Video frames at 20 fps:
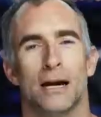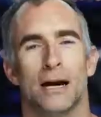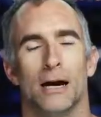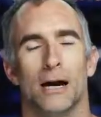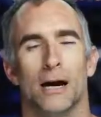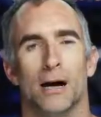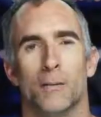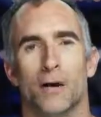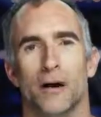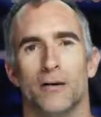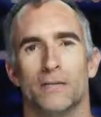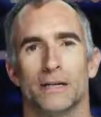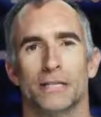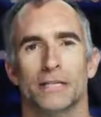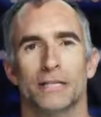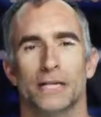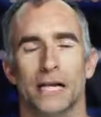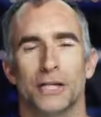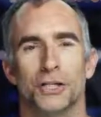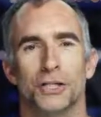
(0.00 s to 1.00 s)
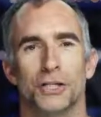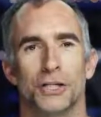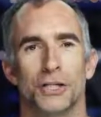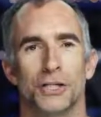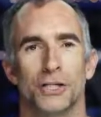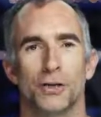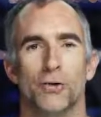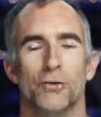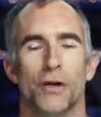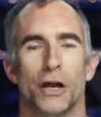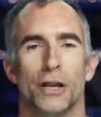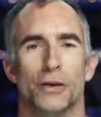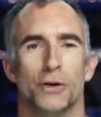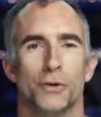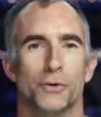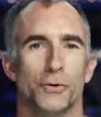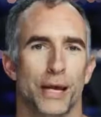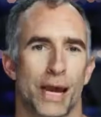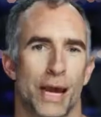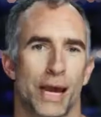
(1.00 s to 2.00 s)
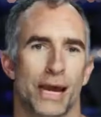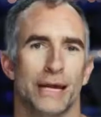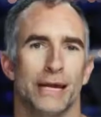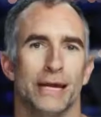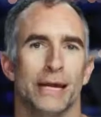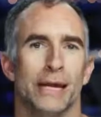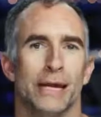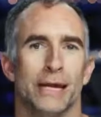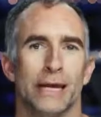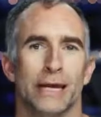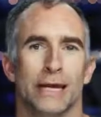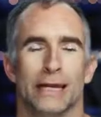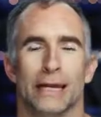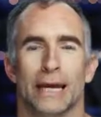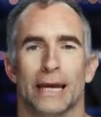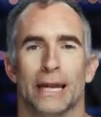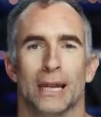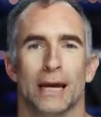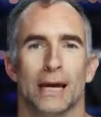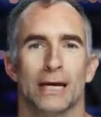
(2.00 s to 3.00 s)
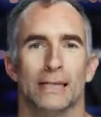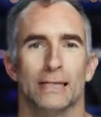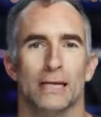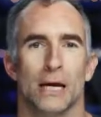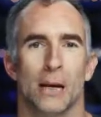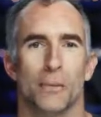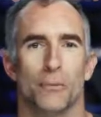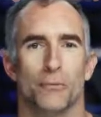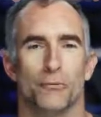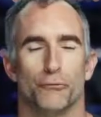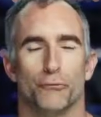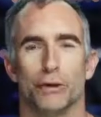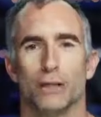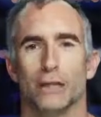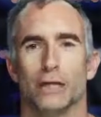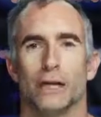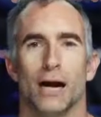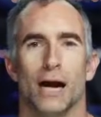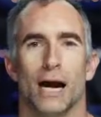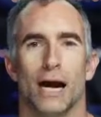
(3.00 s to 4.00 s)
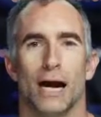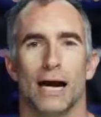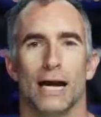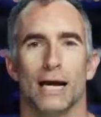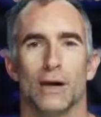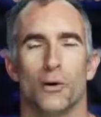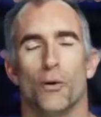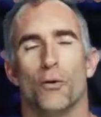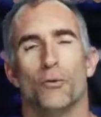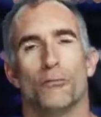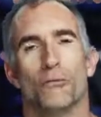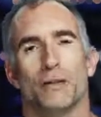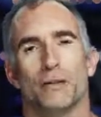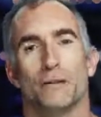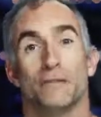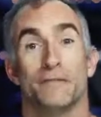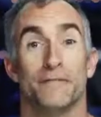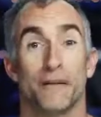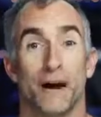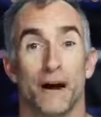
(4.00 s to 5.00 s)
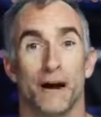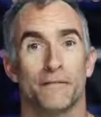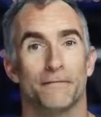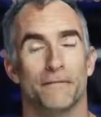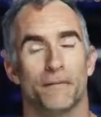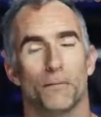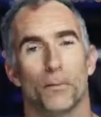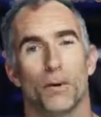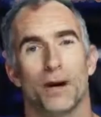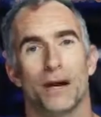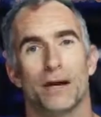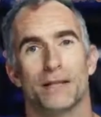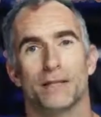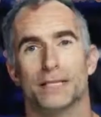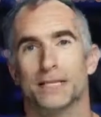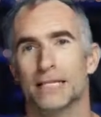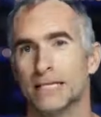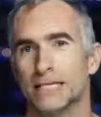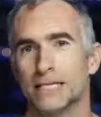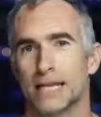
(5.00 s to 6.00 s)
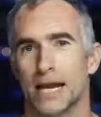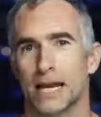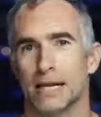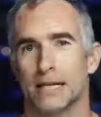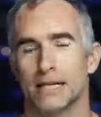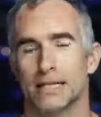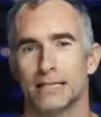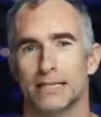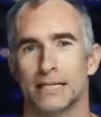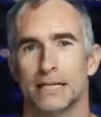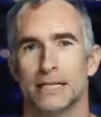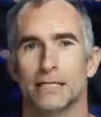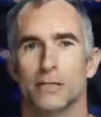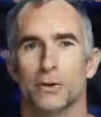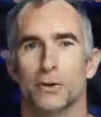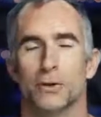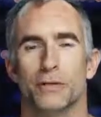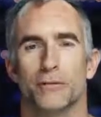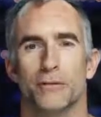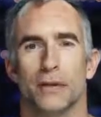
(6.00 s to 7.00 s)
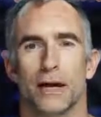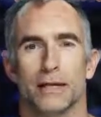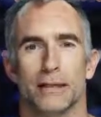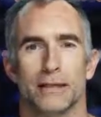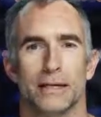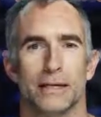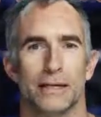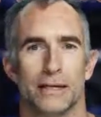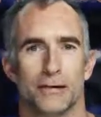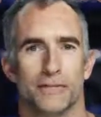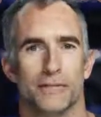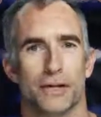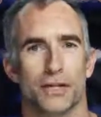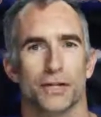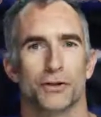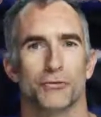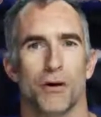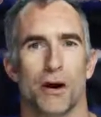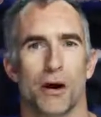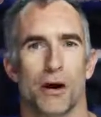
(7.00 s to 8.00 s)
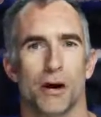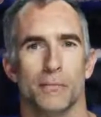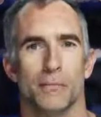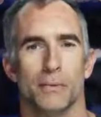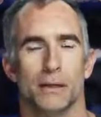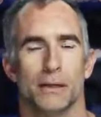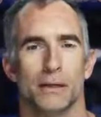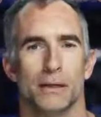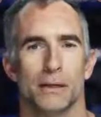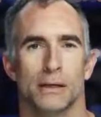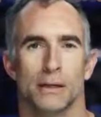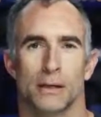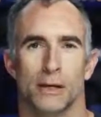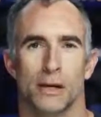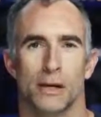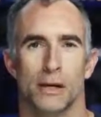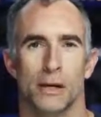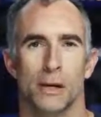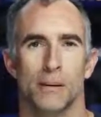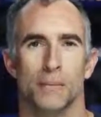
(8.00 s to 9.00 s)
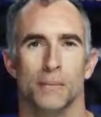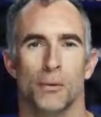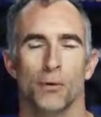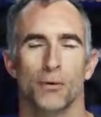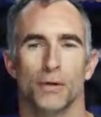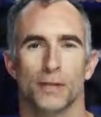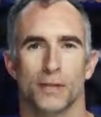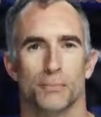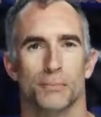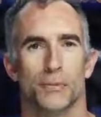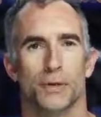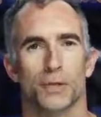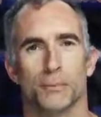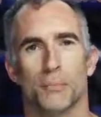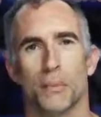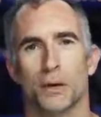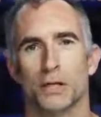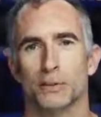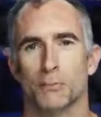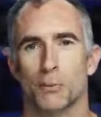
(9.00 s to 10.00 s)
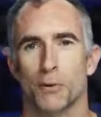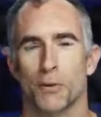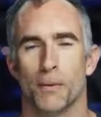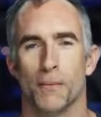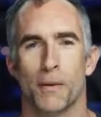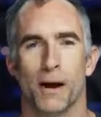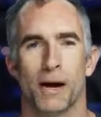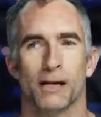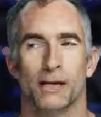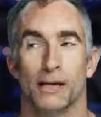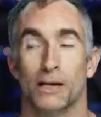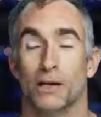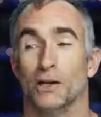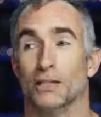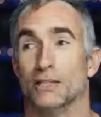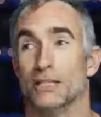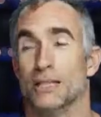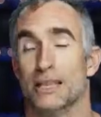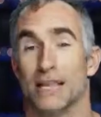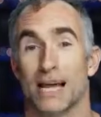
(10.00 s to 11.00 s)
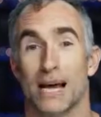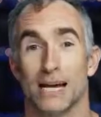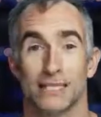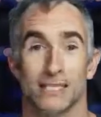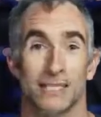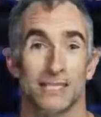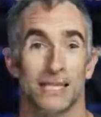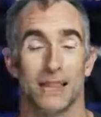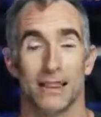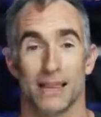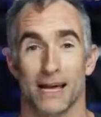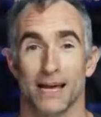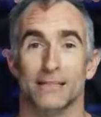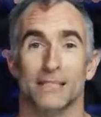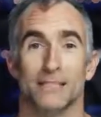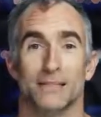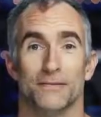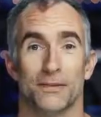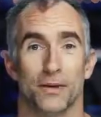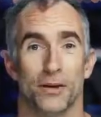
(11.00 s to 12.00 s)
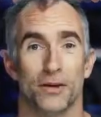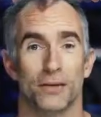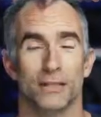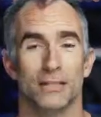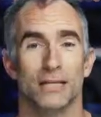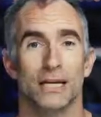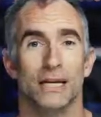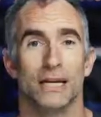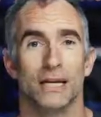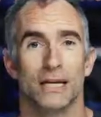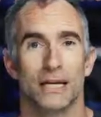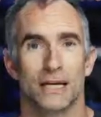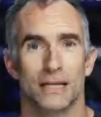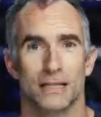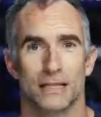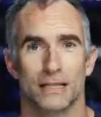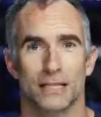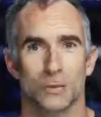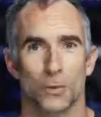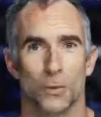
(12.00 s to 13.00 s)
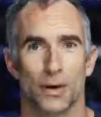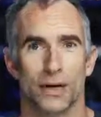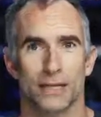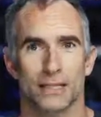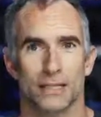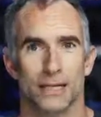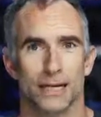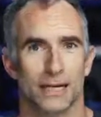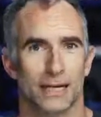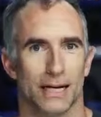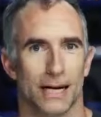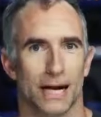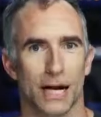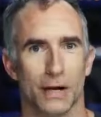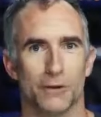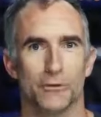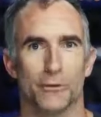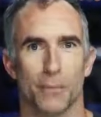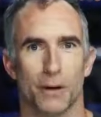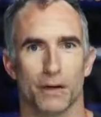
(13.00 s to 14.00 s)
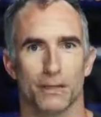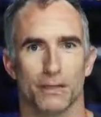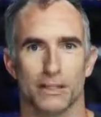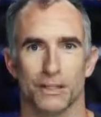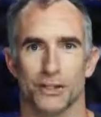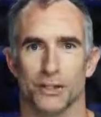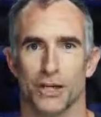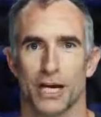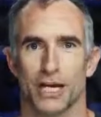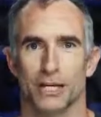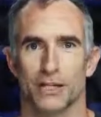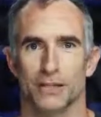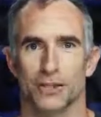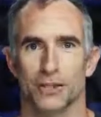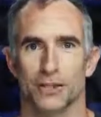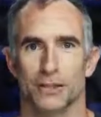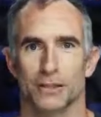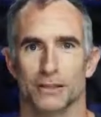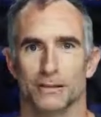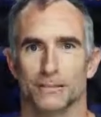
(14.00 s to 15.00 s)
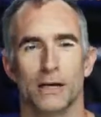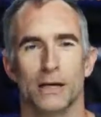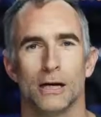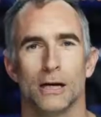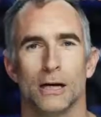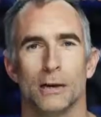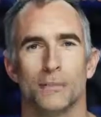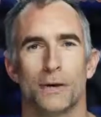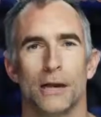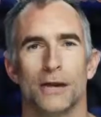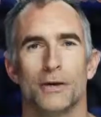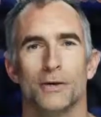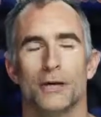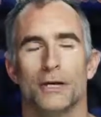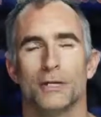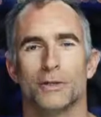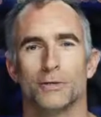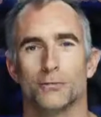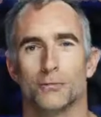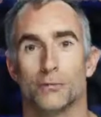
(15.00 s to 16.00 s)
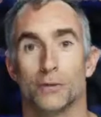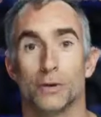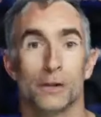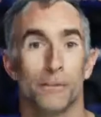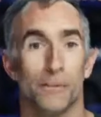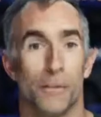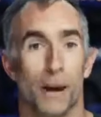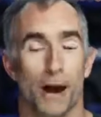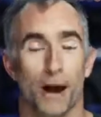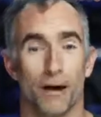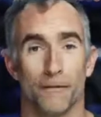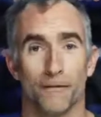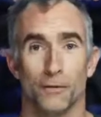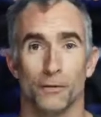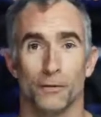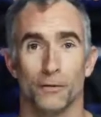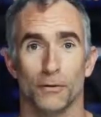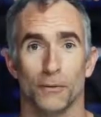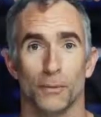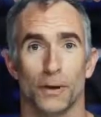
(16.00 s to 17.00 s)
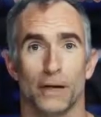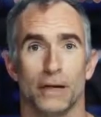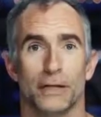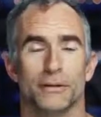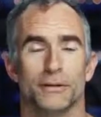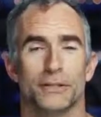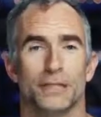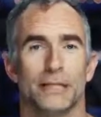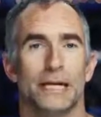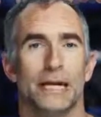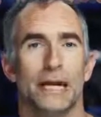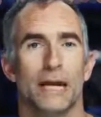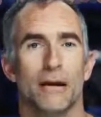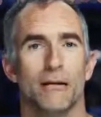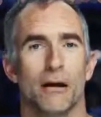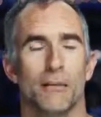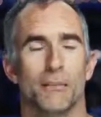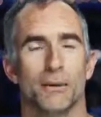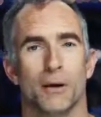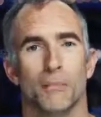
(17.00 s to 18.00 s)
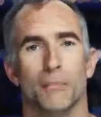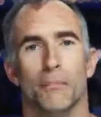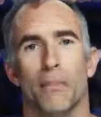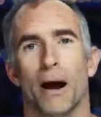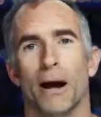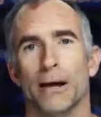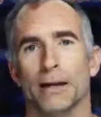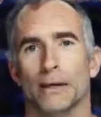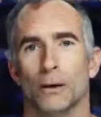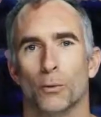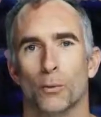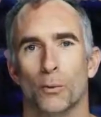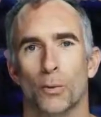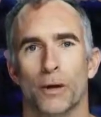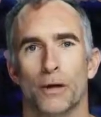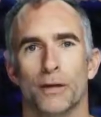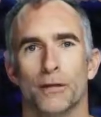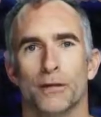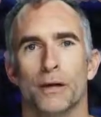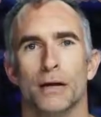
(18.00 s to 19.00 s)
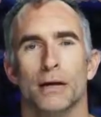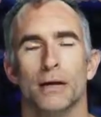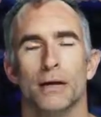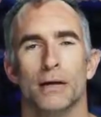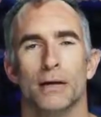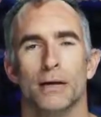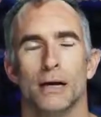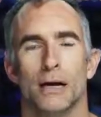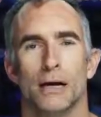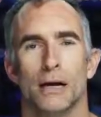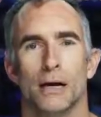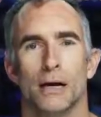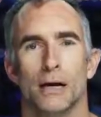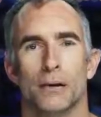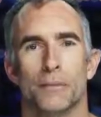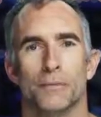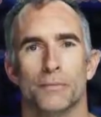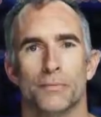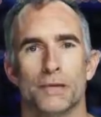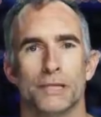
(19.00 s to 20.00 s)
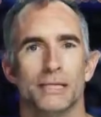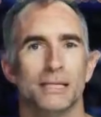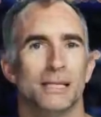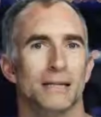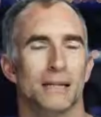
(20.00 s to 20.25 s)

of extension so that you can get lights up really high or really far from where the C-stand is. It's sort of like the Avenger arm. Or there's a bunch more on the market. It costs thousands and thousands of dollars. This one is like $100 and change. And it's really powerful, where you see here I'm combining it with this